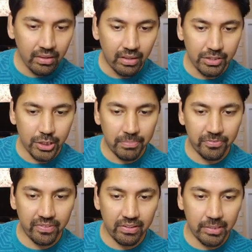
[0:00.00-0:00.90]

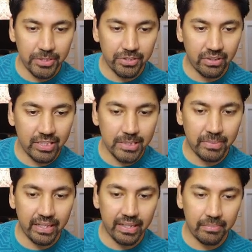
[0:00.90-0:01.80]
let me sort this
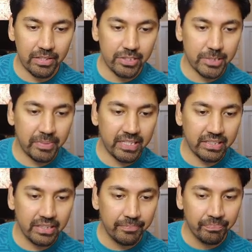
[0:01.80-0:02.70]
by amount
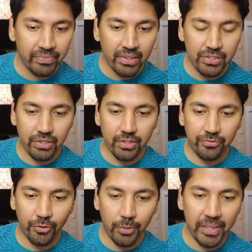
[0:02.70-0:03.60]
spent. So there are
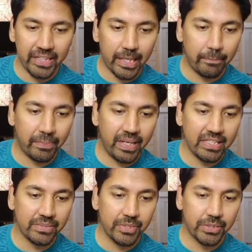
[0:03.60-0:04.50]
4 main
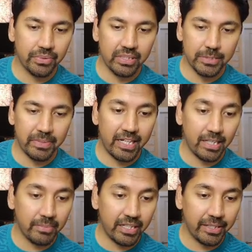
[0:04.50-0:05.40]
campaigns which were
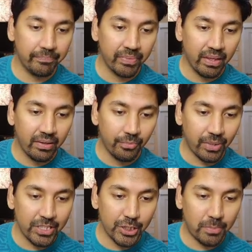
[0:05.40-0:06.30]
spending money:
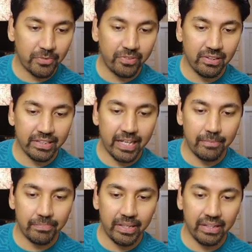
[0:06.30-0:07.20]
1 top of funnel
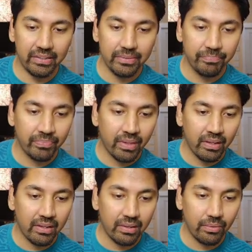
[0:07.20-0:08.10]
campaign,
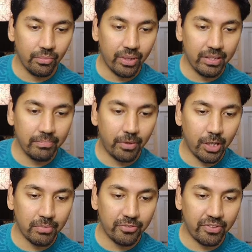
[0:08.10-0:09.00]
1
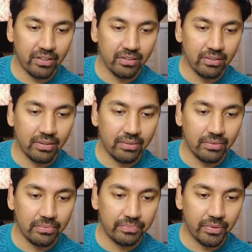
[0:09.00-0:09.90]
bottom of funnel,
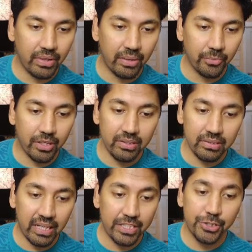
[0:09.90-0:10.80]

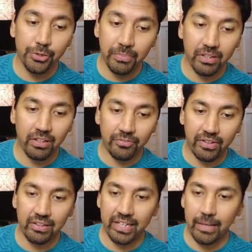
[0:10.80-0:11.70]
and 2 middle of
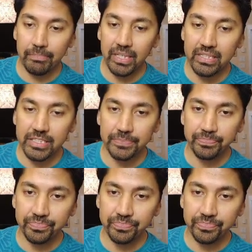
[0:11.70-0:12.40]
funnel campaigns.